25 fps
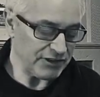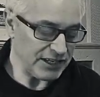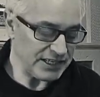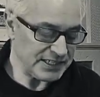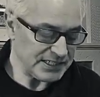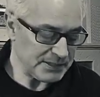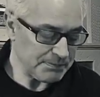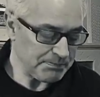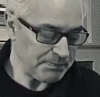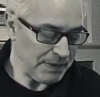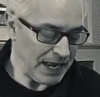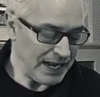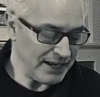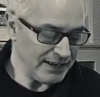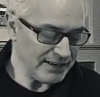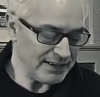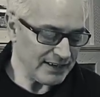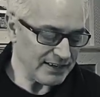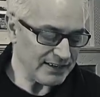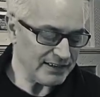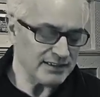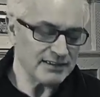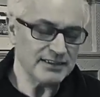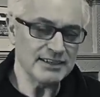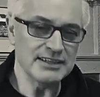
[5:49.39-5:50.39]
It
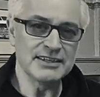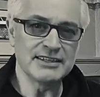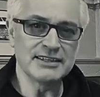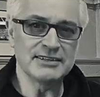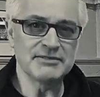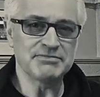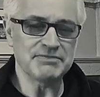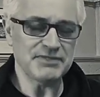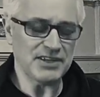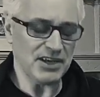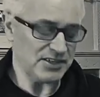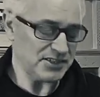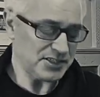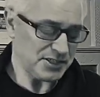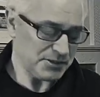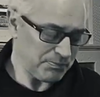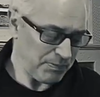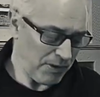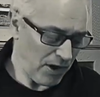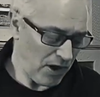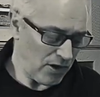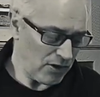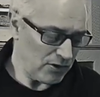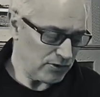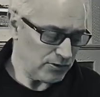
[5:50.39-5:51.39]
depended, I
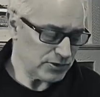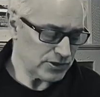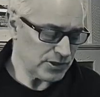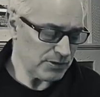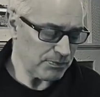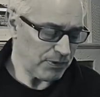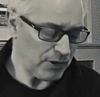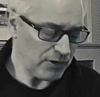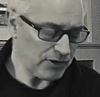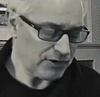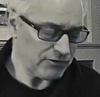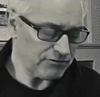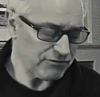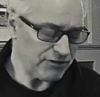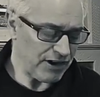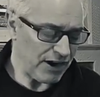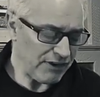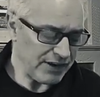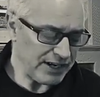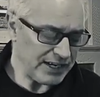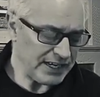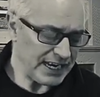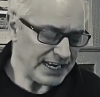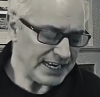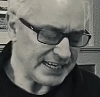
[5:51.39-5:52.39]
suppose, upon a
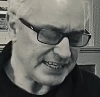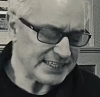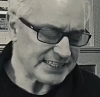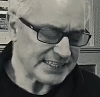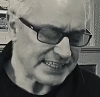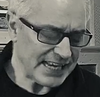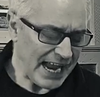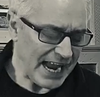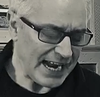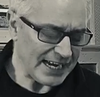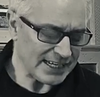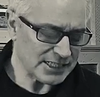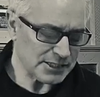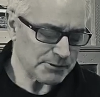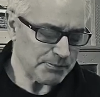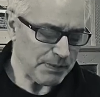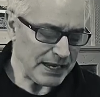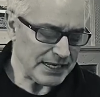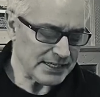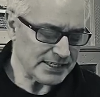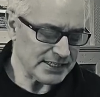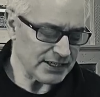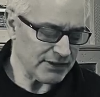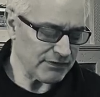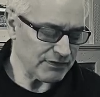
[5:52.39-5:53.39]
very exact
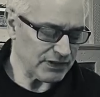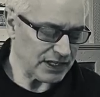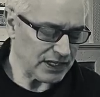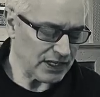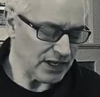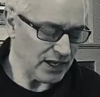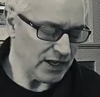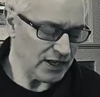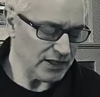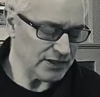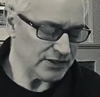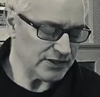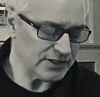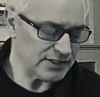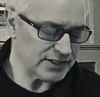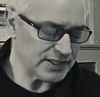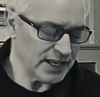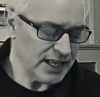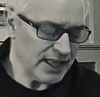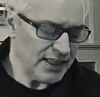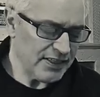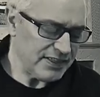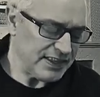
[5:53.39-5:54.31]
spacing of the curtains,